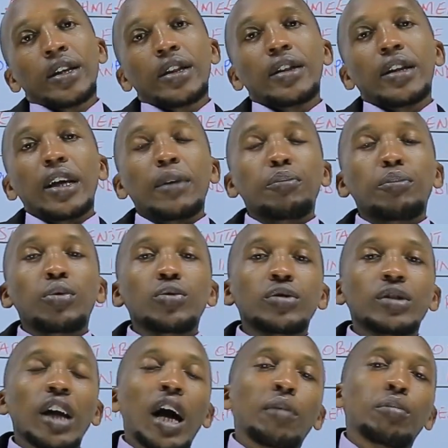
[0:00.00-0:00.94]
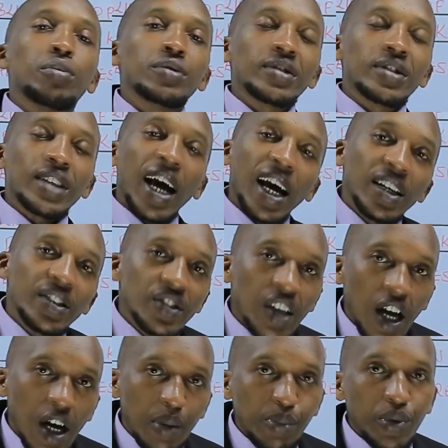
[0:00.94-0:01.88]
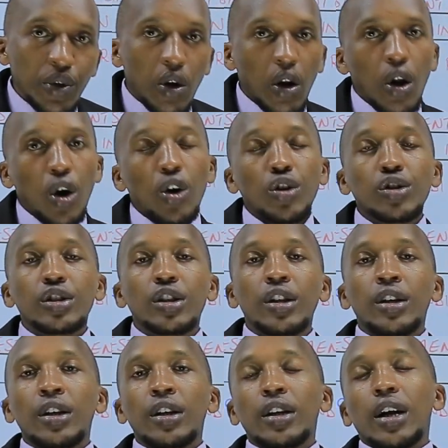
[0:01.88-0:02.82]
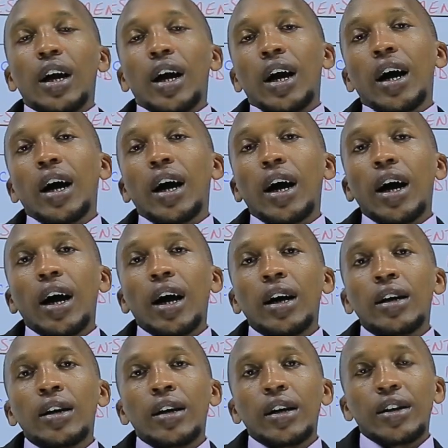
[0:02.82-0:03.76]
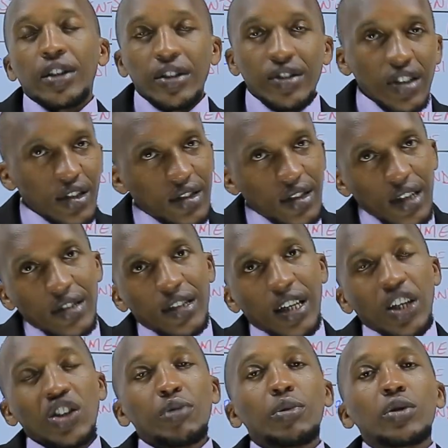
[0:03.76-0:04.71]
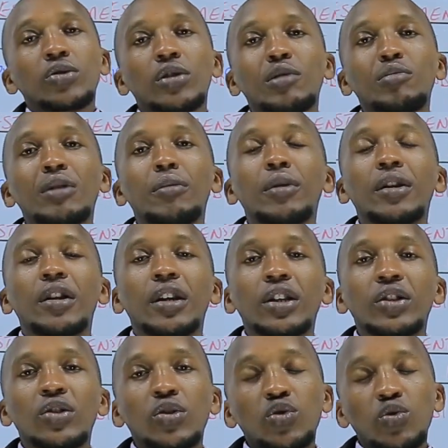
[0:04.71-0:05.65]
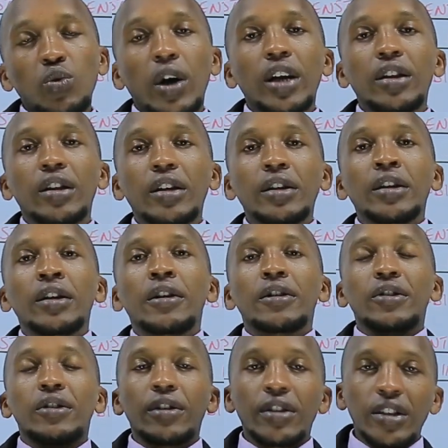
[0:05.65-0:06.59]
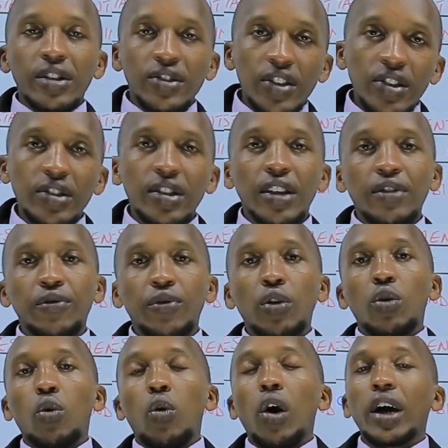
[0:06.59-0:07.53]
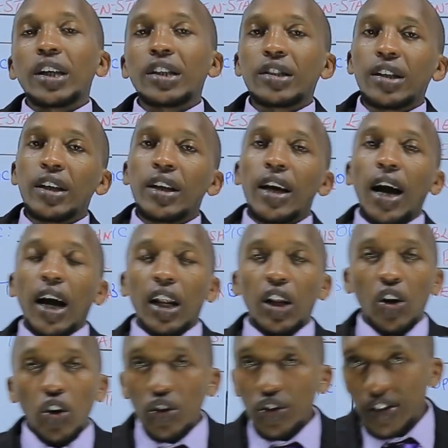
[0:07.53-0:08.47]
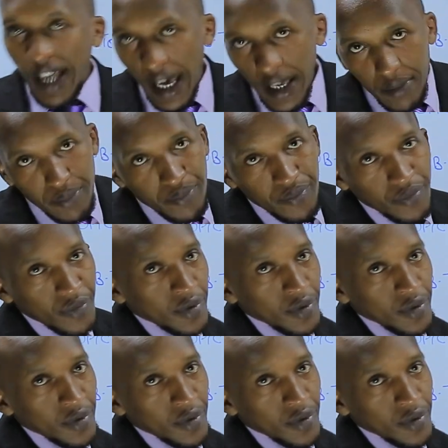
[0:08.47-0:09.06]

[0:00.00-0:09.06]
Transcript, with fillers: they put up such a prolonged uh, resistance. Are you able to remember the reasons why they resisted for quite a long time.